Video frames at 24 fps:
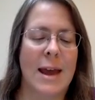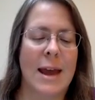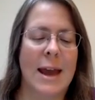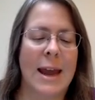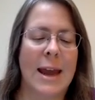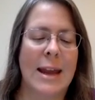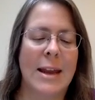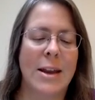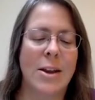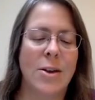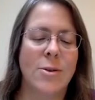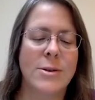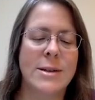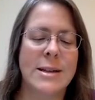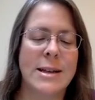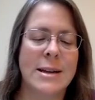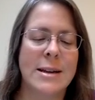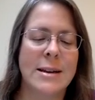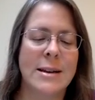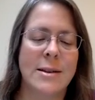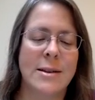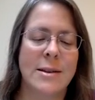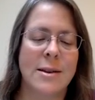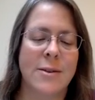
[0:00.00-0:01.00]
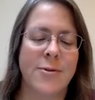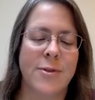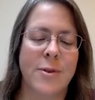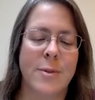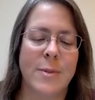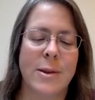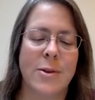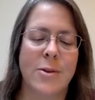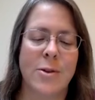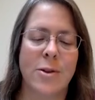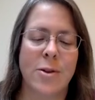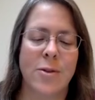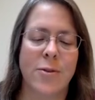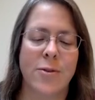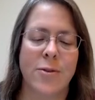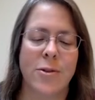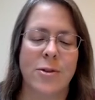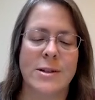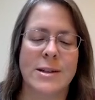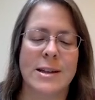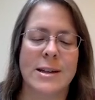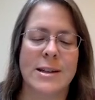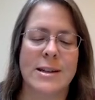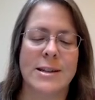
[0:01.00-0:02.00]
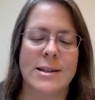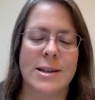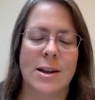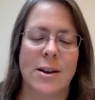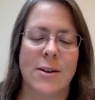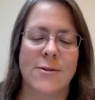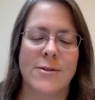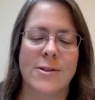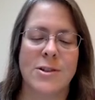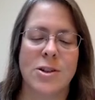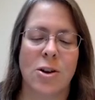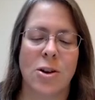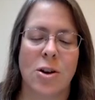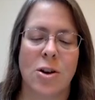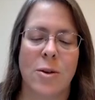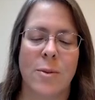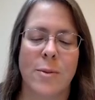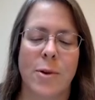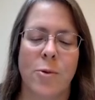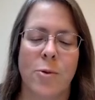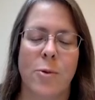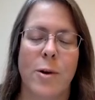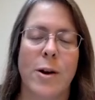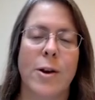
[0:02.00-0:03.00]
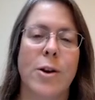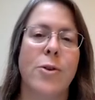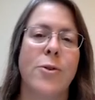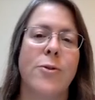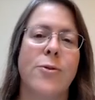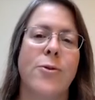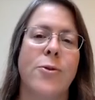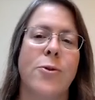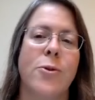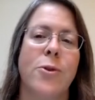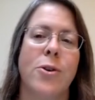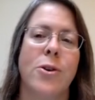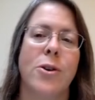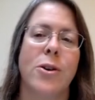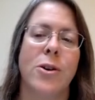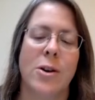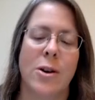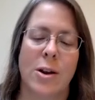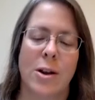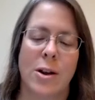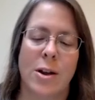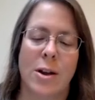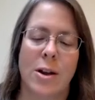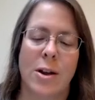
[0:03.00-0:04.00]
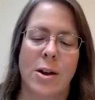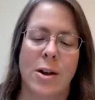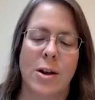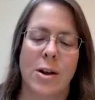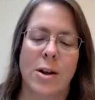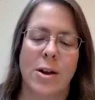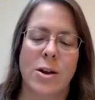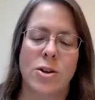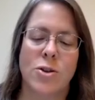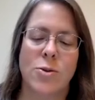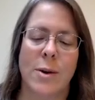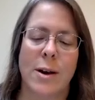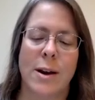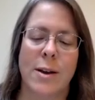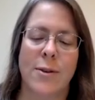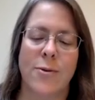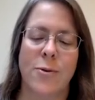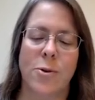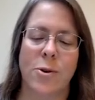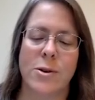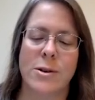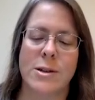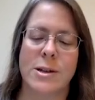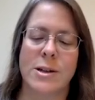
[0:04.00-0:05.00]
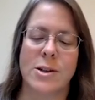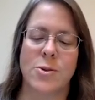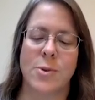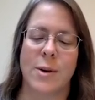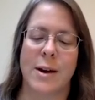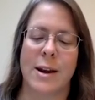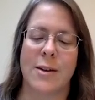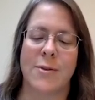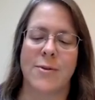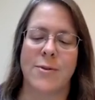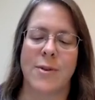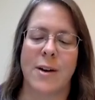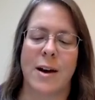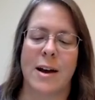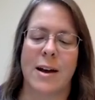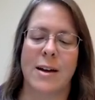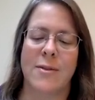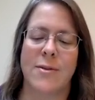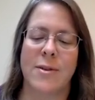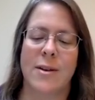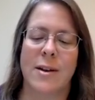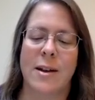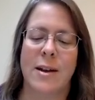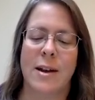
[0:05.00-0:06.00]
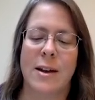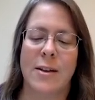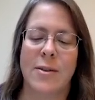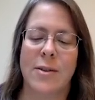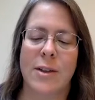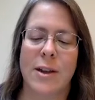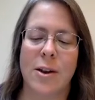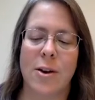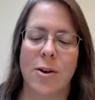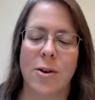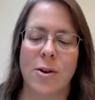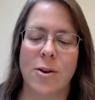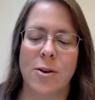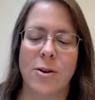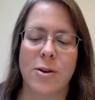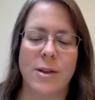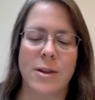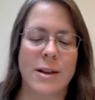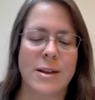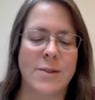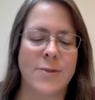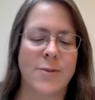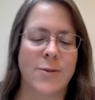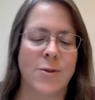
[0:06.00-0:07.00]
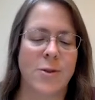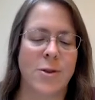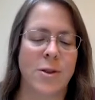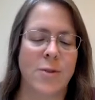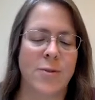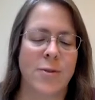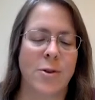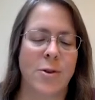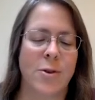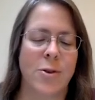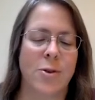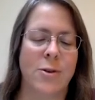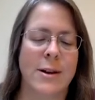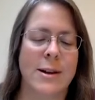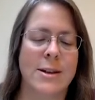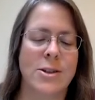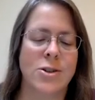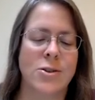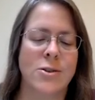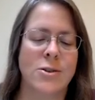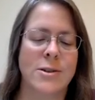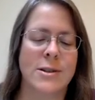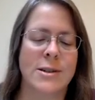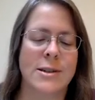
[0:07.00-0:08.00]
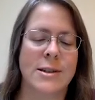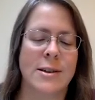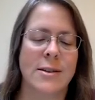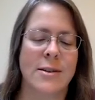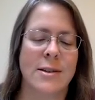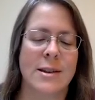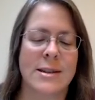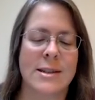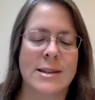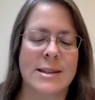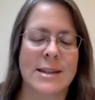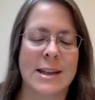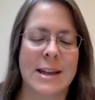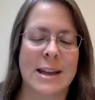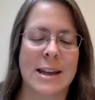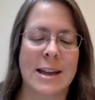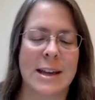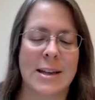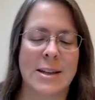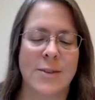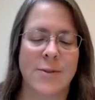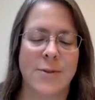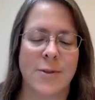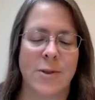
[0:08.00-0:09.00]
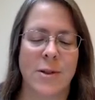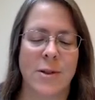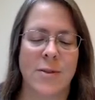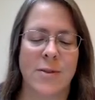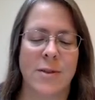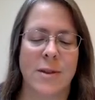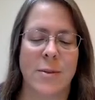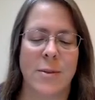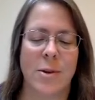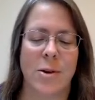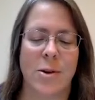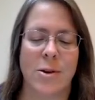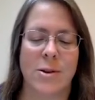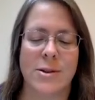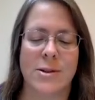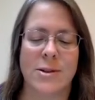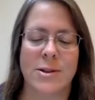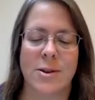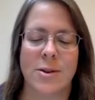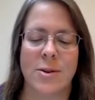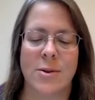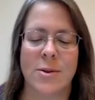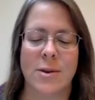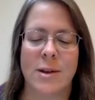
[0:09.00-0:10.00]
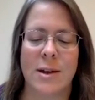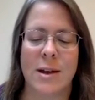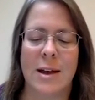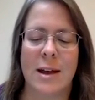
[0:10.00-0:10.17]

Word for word: He noted the familiar verses of Psalm 104, 24 to 25 the earth is full of your creatures, the sea is full of them also,